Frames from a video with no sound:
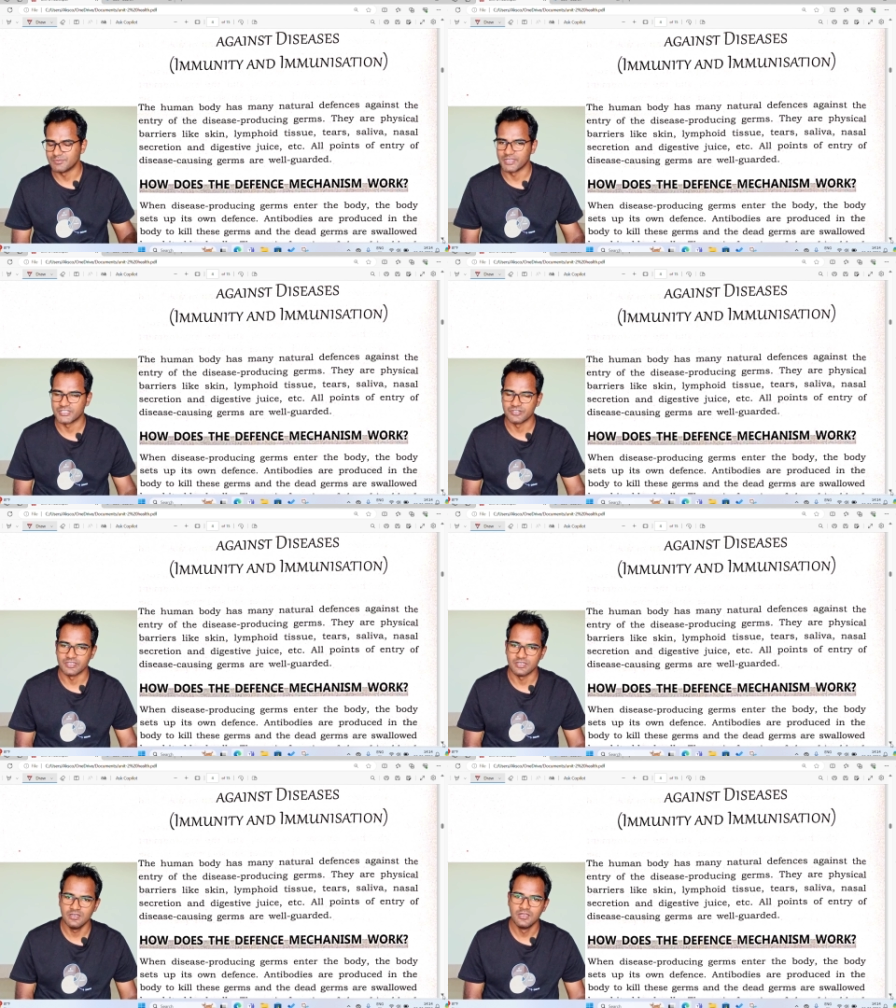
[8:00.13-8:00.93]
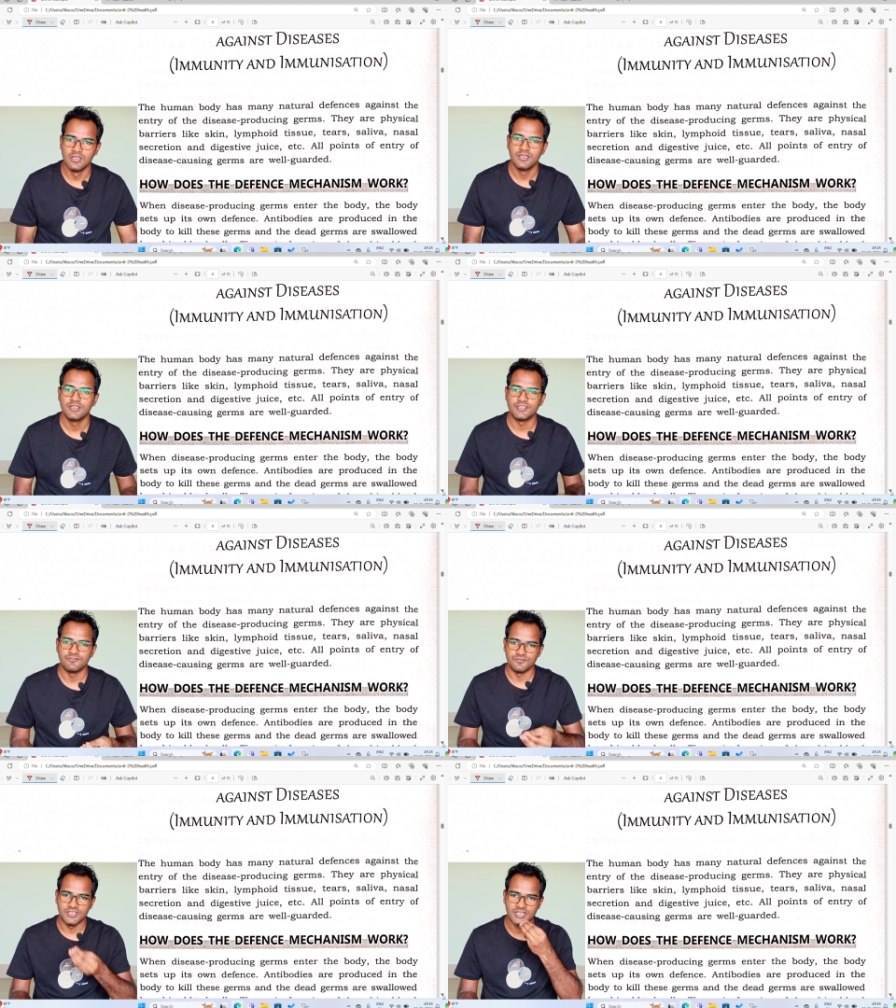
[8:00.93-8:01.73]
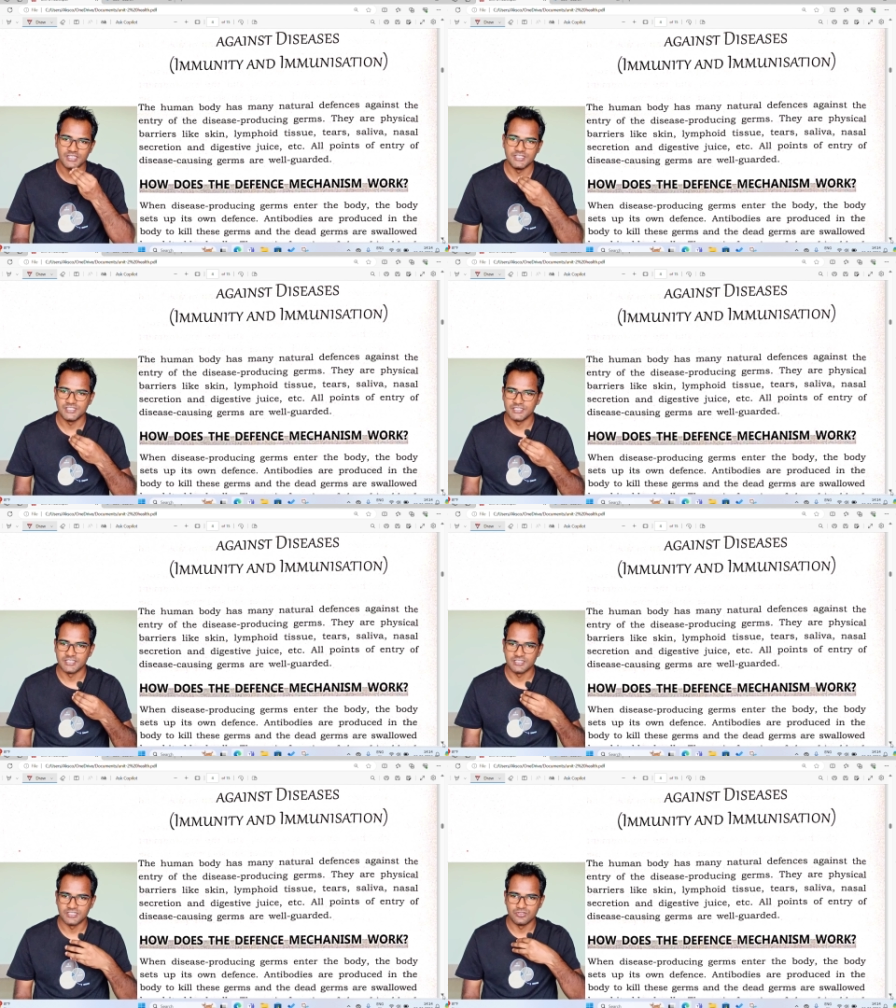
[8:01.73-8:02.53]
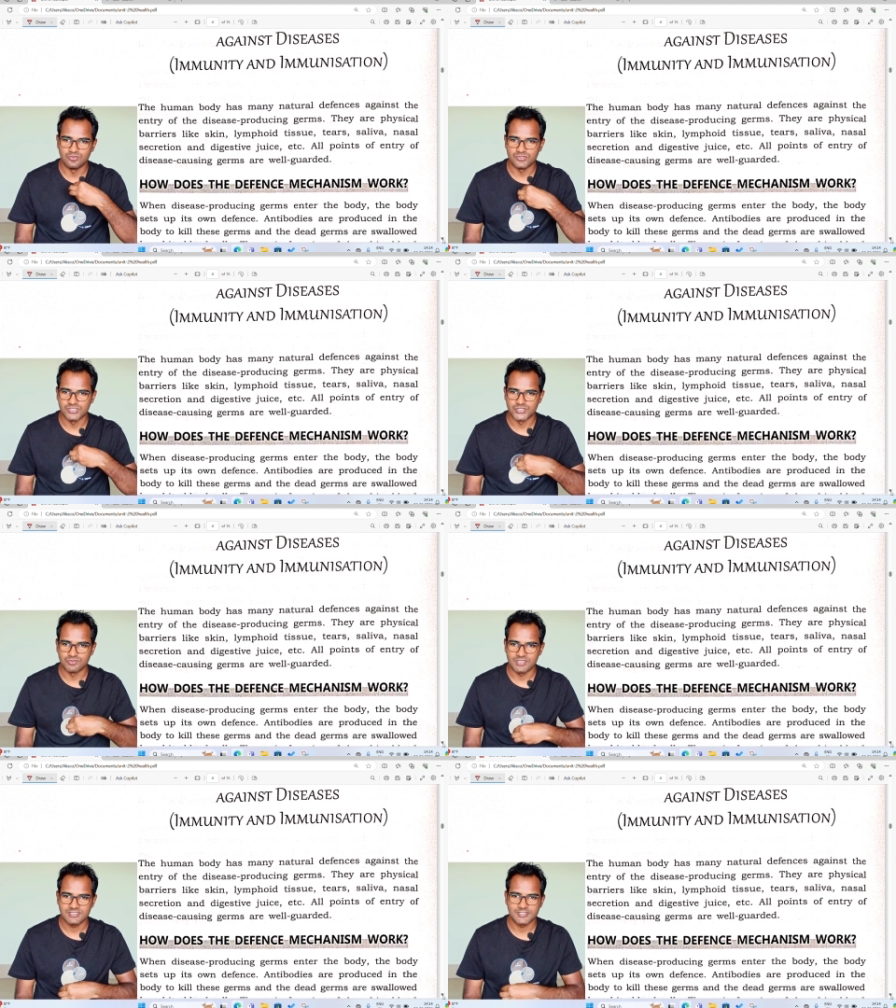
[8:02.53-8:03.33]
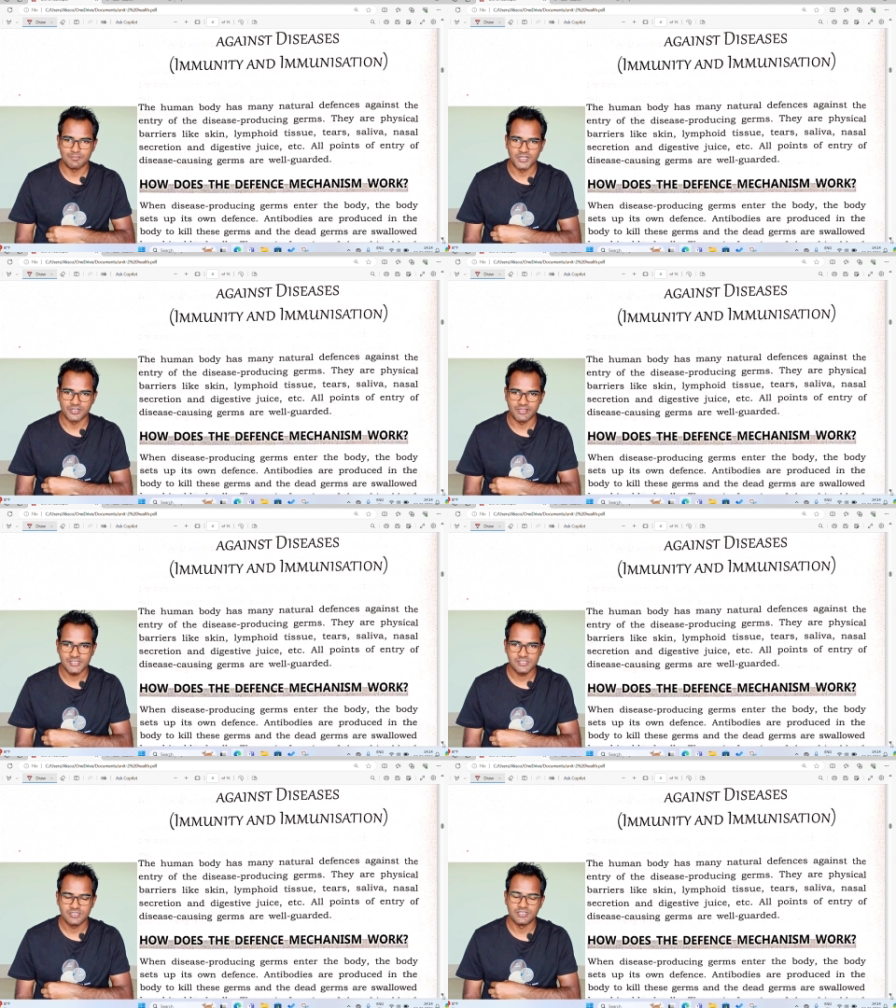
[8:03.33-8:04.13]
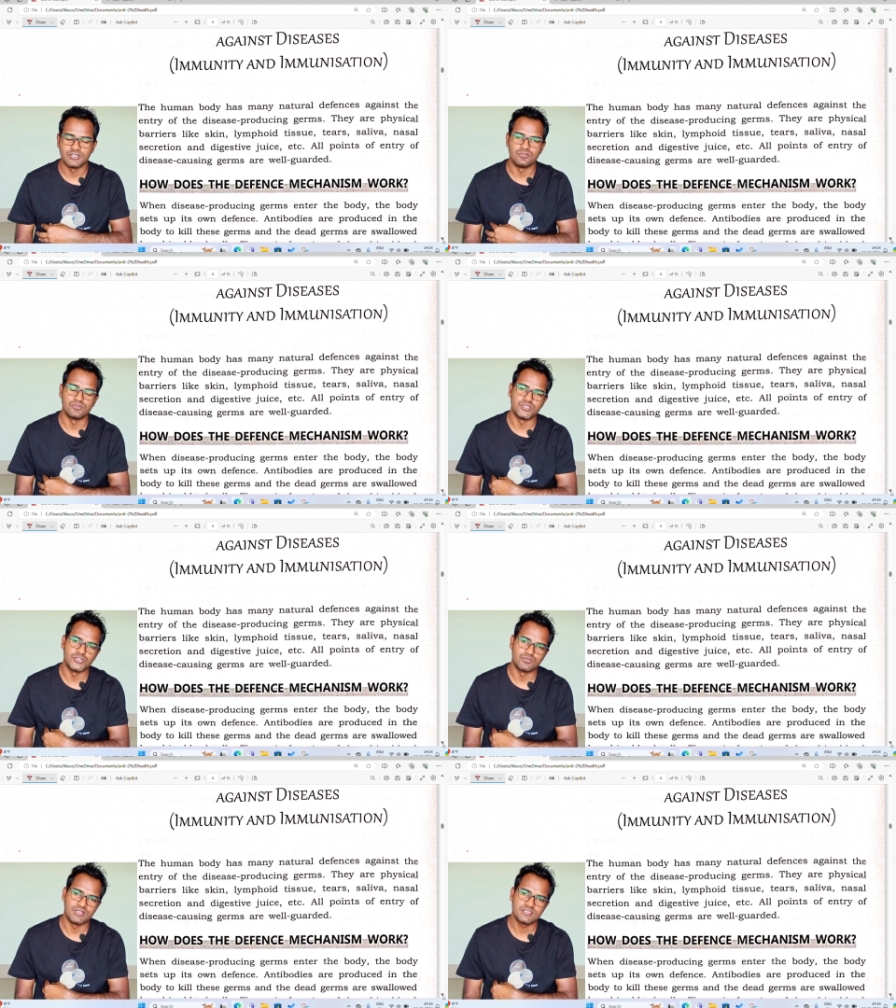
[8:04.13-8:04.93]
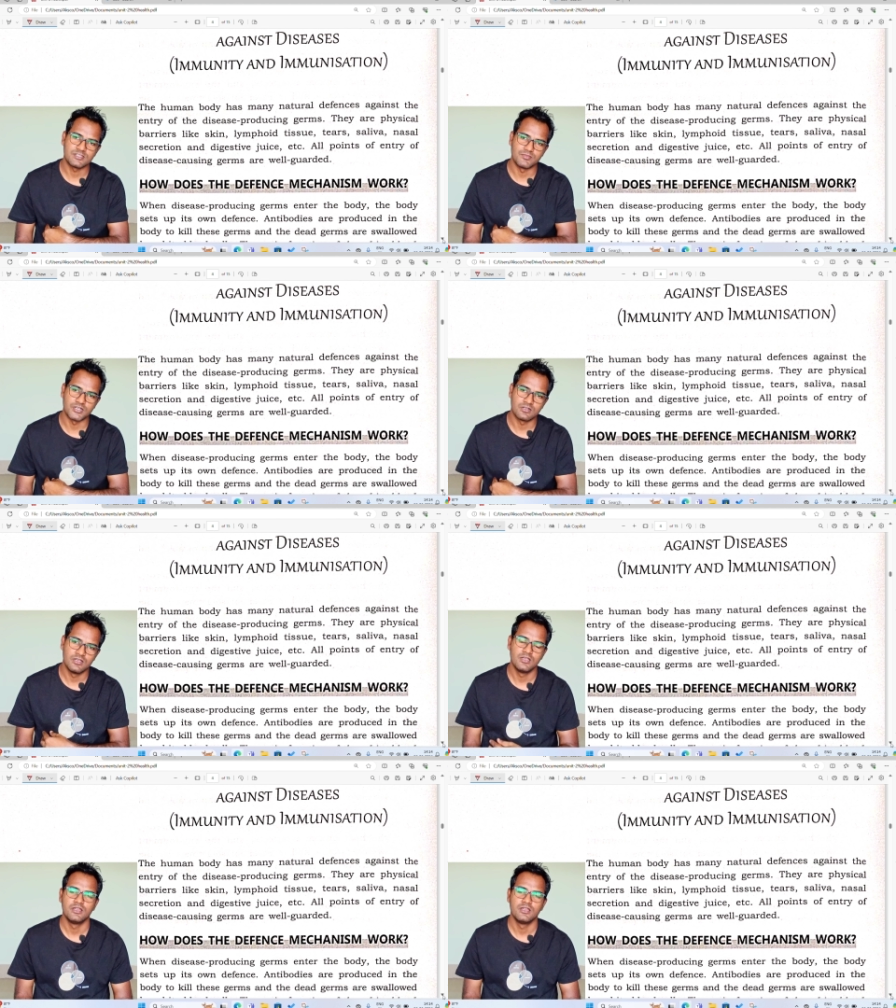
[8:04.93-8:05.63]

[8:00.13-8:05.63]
bacteria, if we are eating it, it goes into our stomach, right? It goes into our stomach.